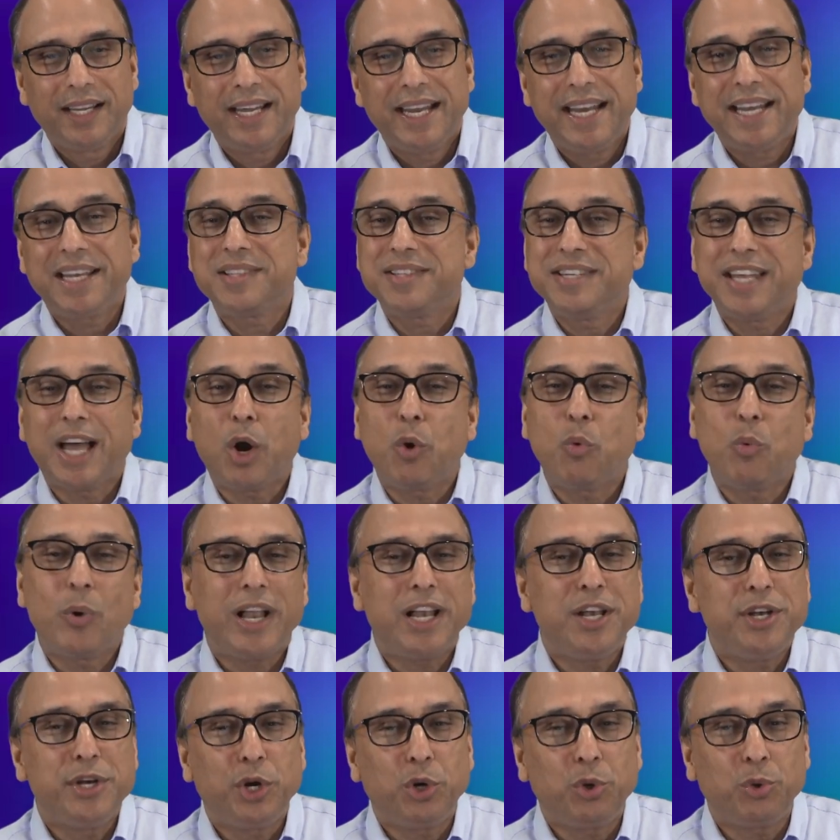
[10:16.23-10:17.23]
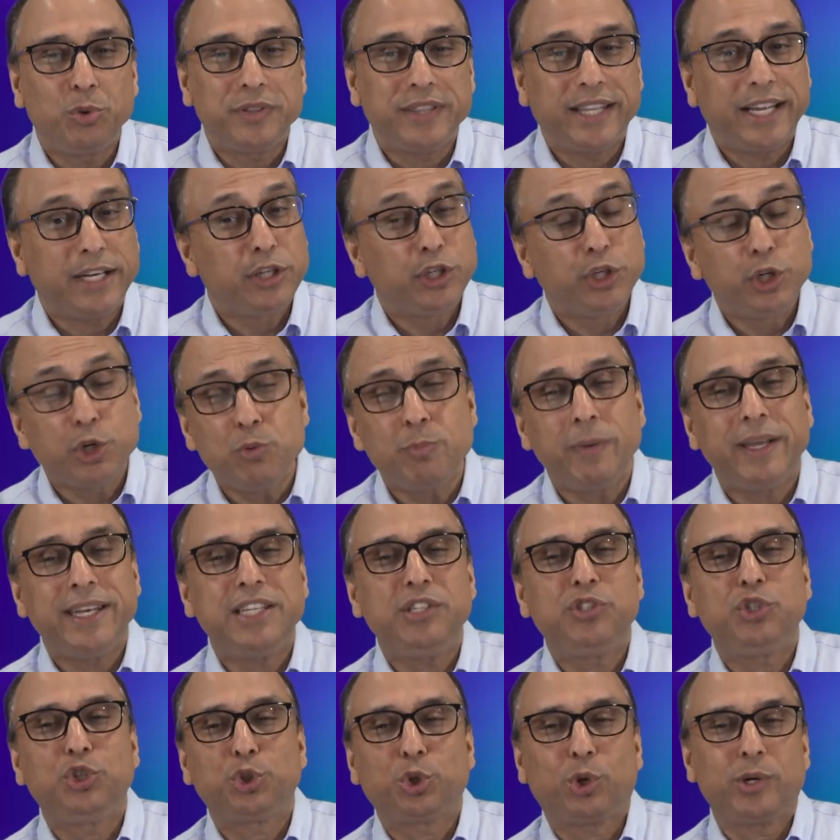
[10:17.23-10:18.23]
It is now well known that too
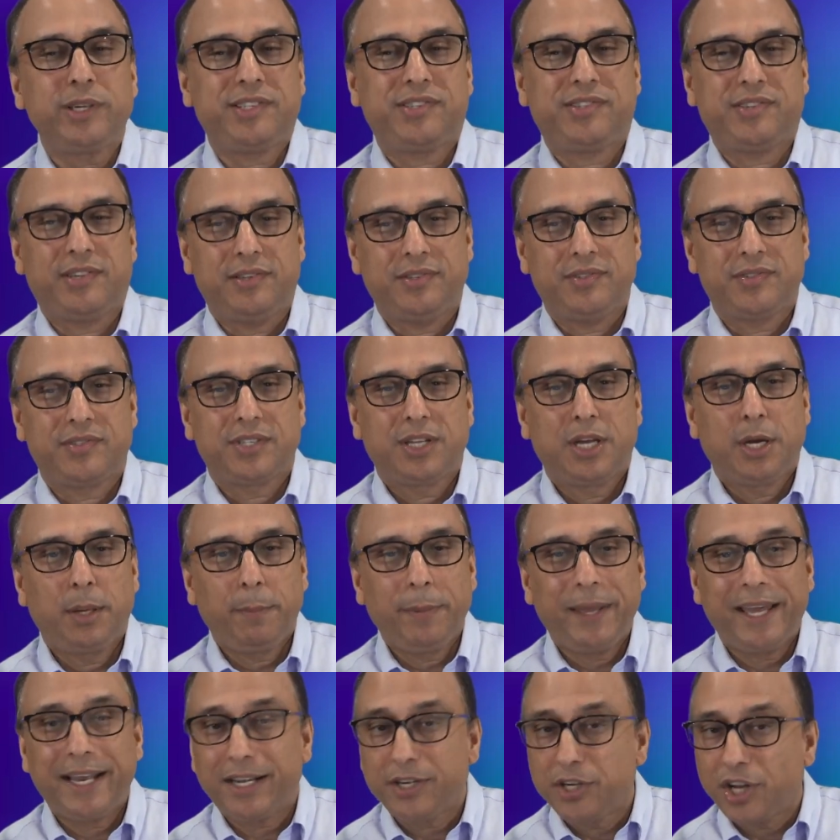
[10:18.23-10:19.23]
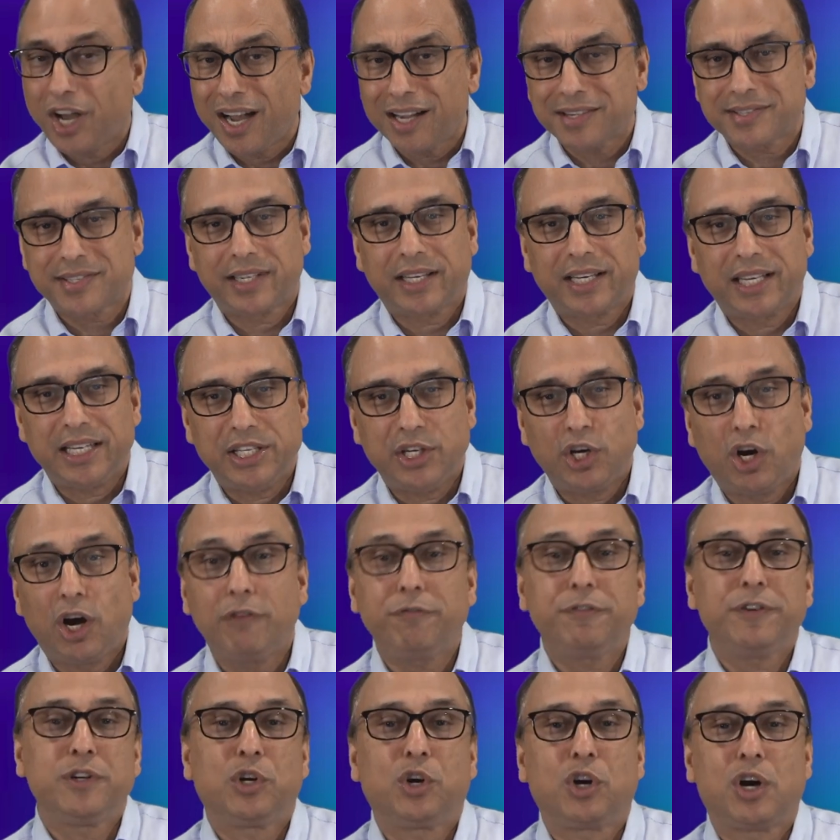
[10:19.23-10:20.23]
many choices paradoxically
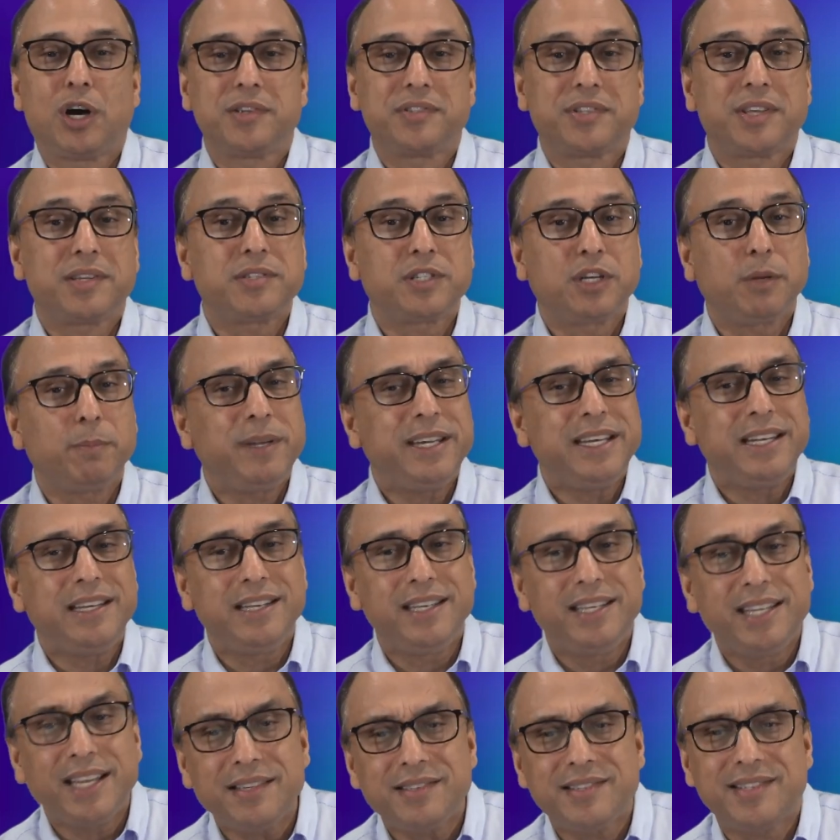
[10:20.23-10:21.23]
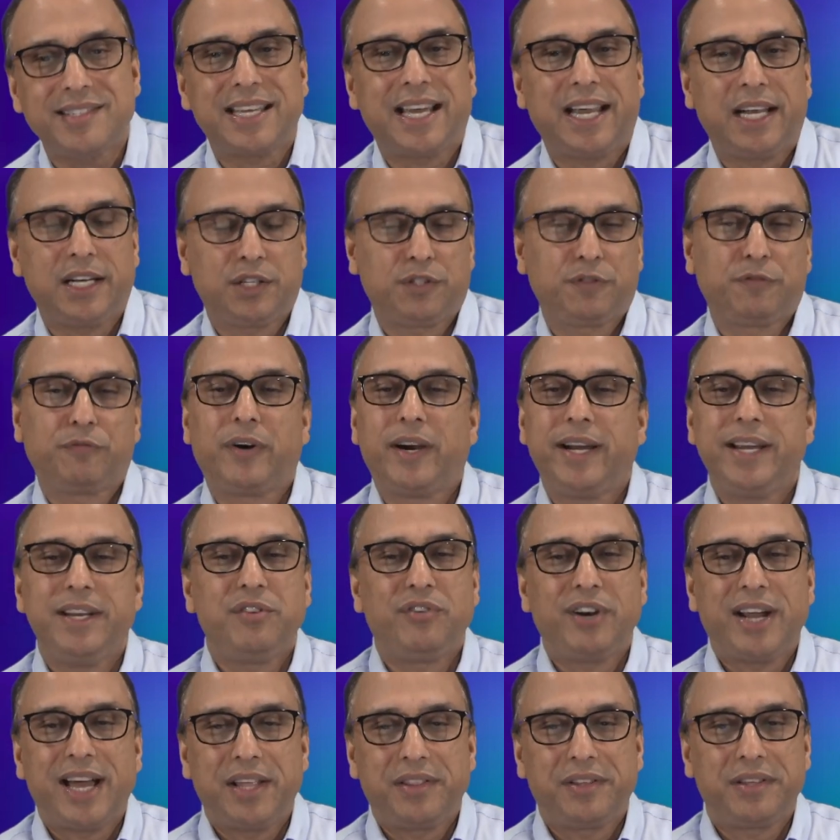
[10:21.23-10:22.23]
often cause us to be
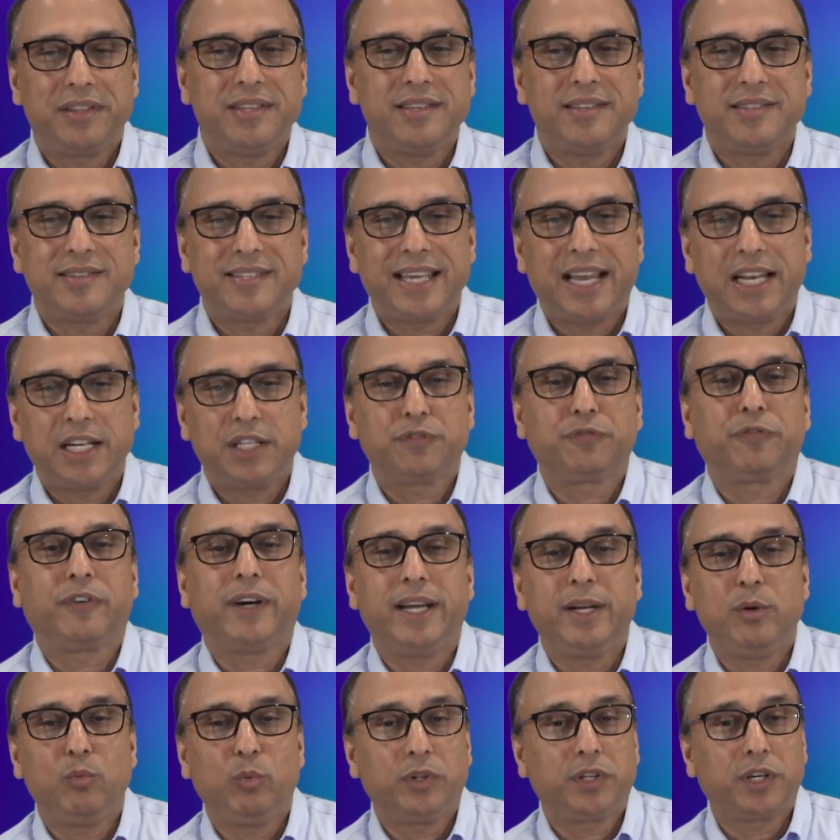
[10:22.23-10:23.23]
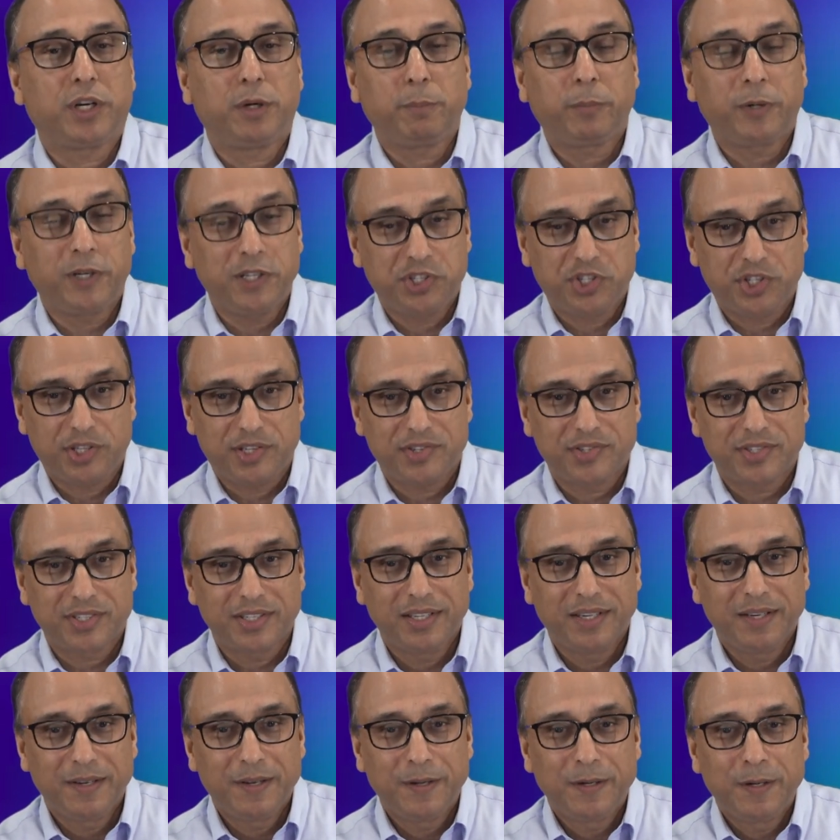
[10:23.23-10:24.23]
dissatisfied rather than satisfied with our
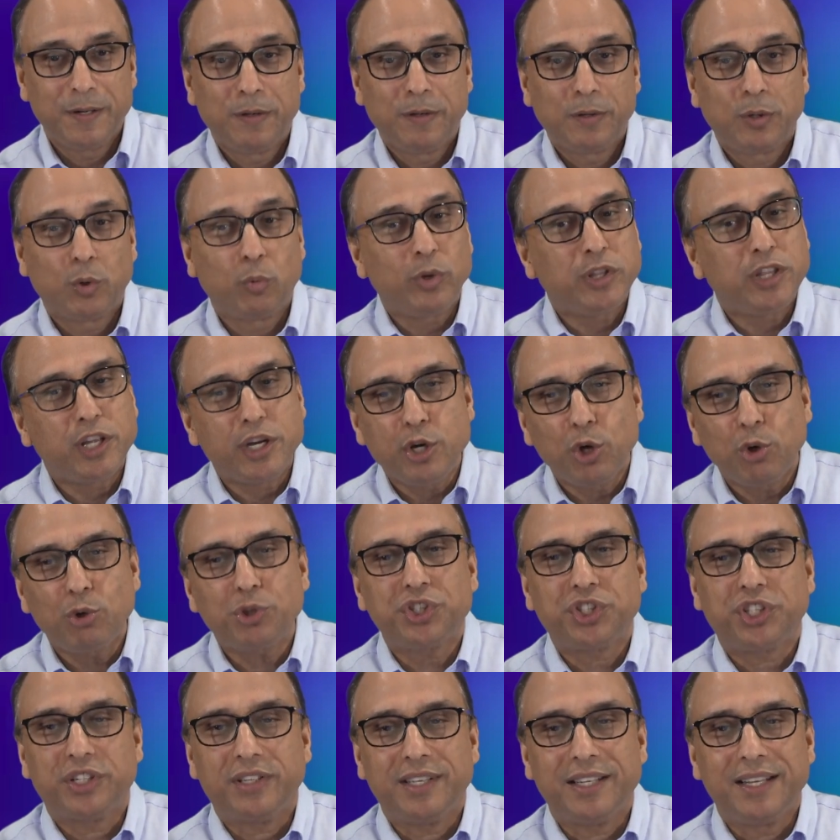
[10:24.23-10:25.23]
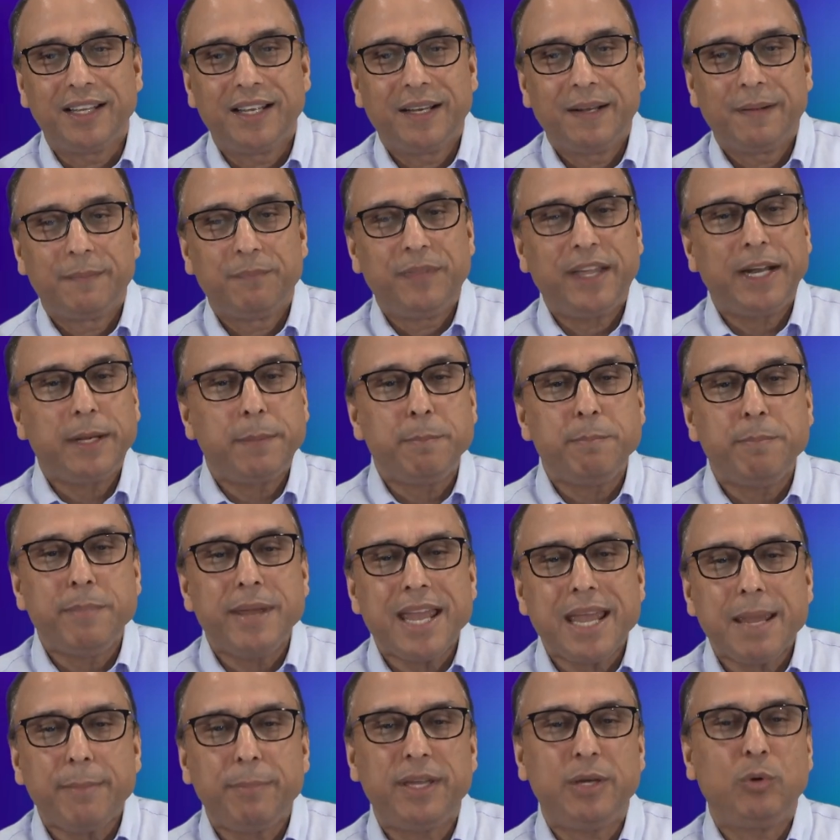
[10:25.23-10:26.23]
purchase, with the notion that
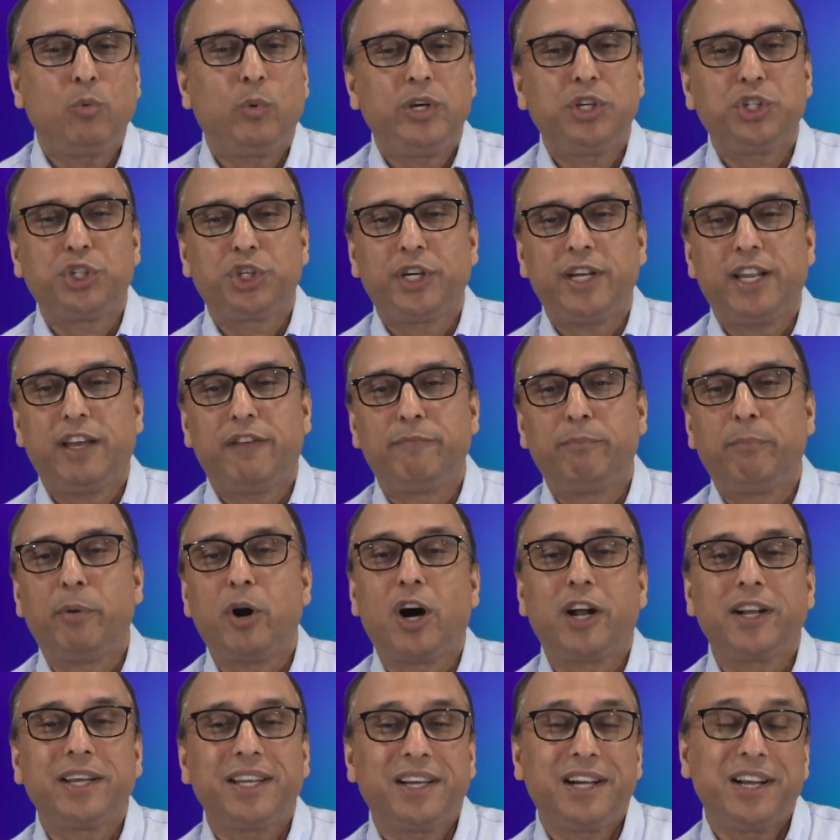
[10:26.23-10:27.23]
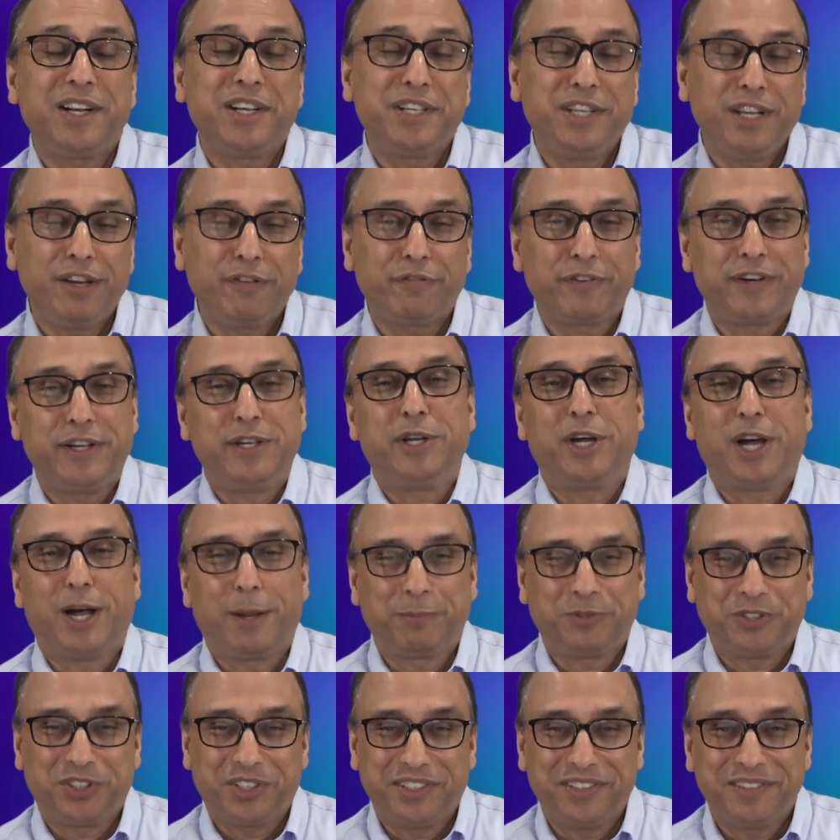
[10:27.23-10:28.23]
maybe we should have bought a different
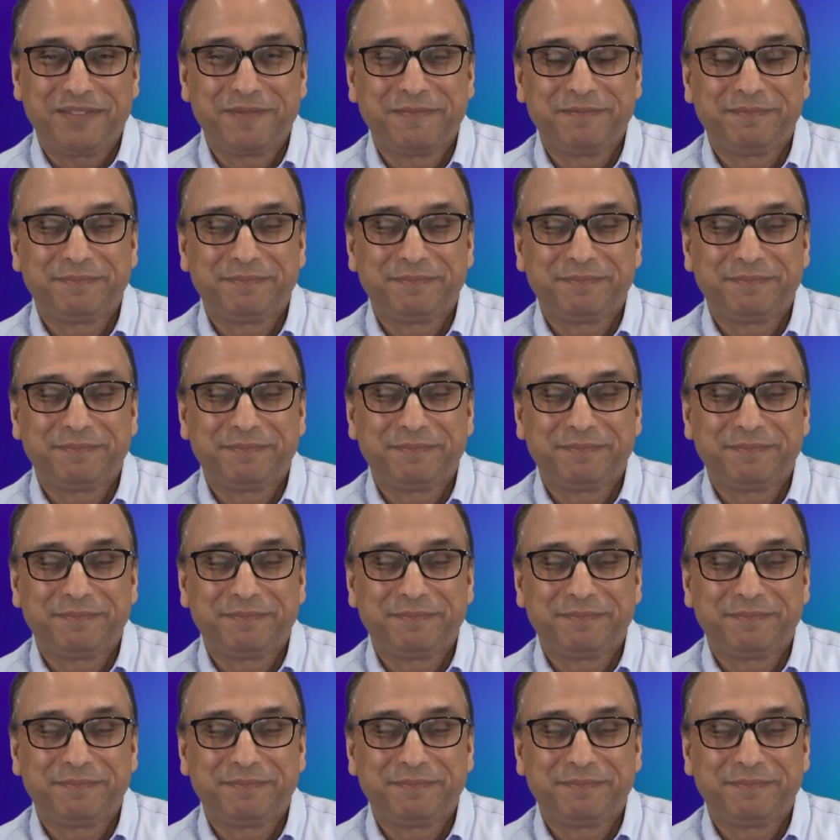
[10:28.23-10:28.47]
option.